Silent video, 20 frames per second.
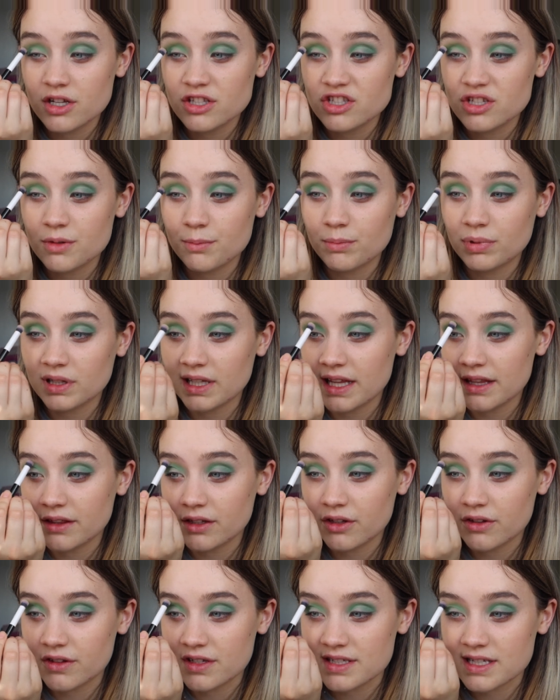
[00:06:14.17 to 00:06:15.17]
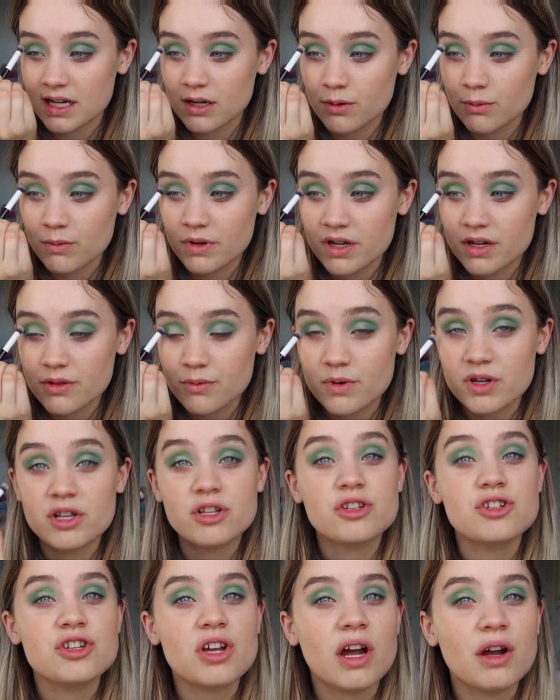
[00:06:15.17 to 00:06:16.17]
to blend the others out with,
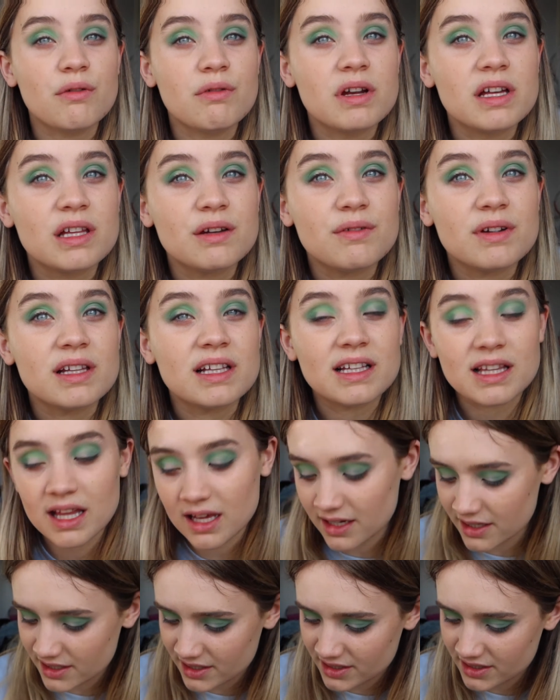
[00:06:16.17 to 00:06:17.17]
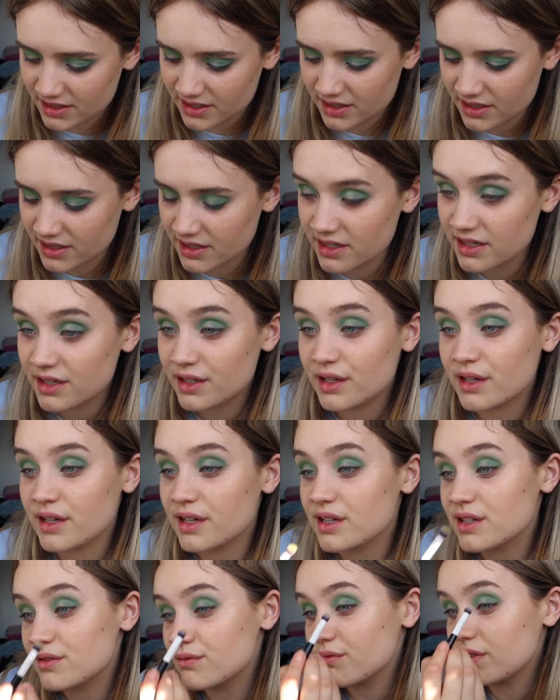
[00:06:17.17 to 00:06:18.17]
which I really, really like.
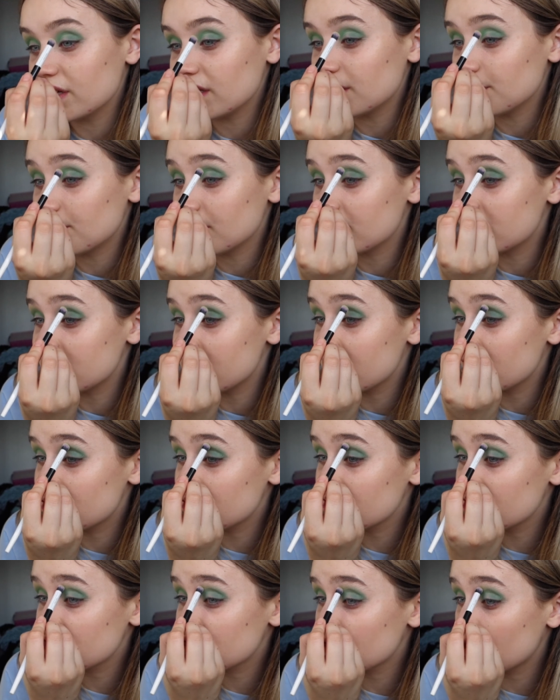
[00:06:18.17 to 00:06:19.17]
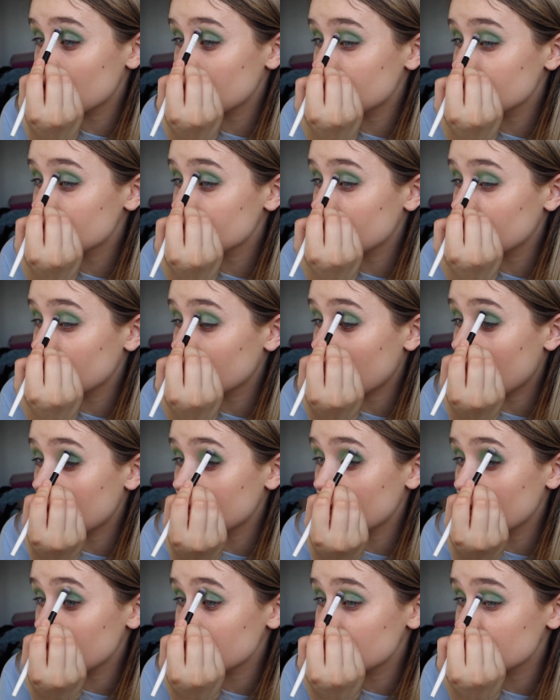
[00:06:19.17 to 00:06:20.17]
It's really pretty. It doesn't show up as well on
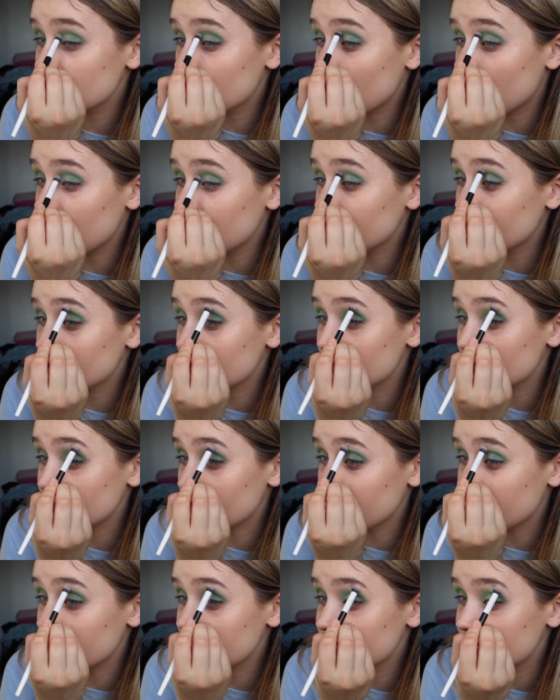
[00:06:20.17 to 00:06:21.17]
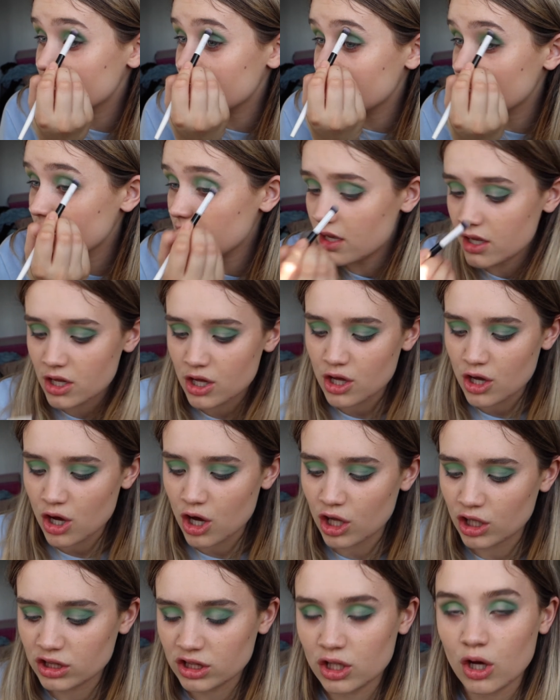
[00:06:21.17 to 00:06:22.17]
camera, which is quite frustrating.
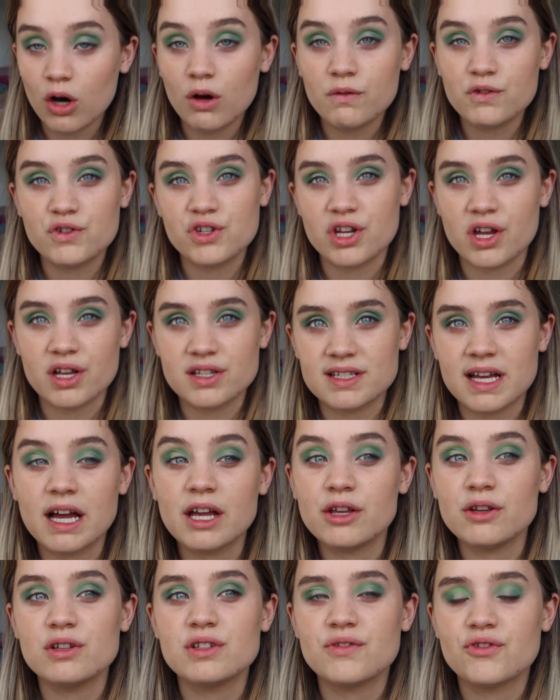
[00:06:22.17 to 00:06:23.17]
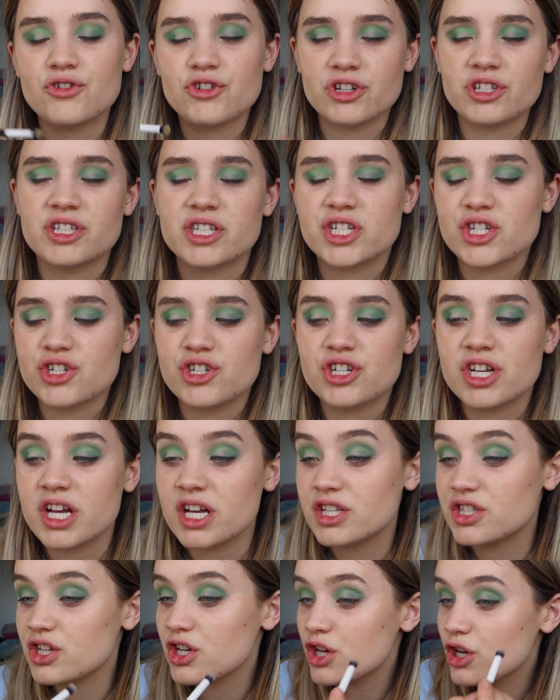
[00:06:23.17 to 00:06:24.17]
A lot of shades that I use for transition
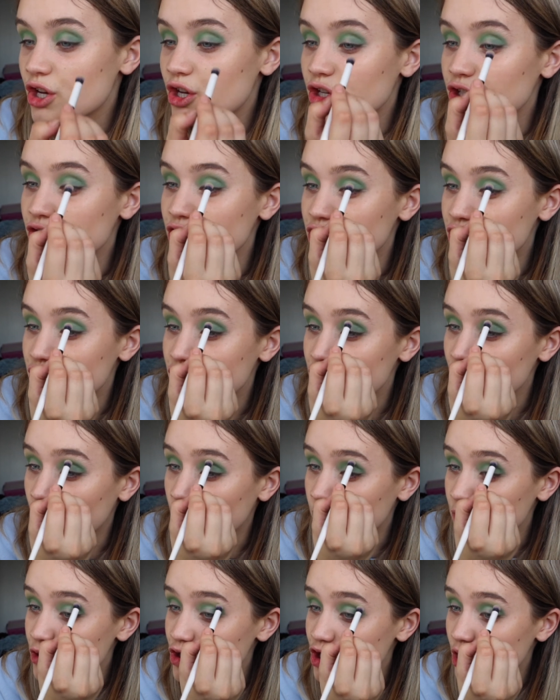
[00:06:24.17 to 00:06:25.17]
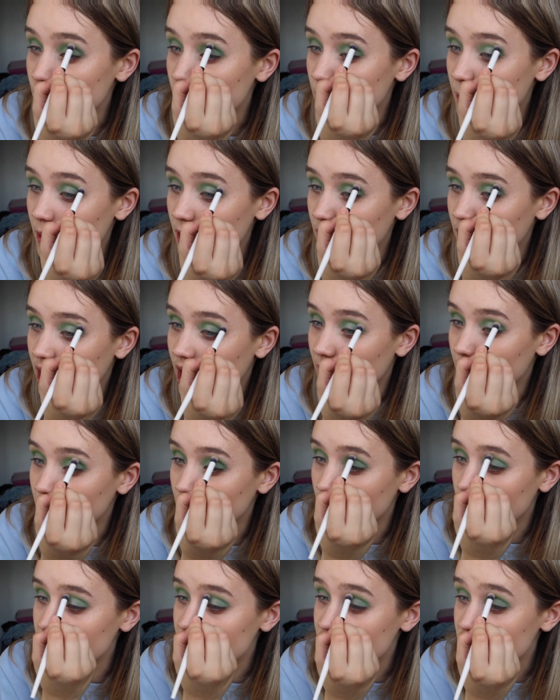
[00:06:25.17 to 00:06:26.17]
shades just don't show up on
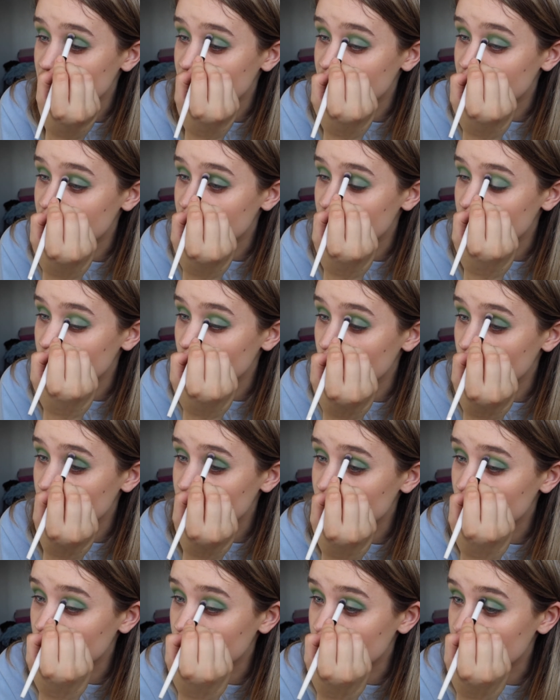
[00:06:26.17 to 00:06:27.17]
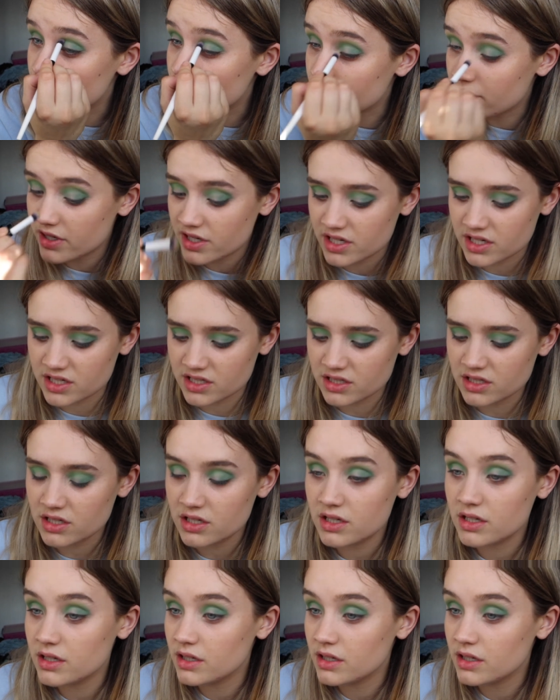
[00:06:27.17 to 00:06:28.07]
camera, which is so frustrating.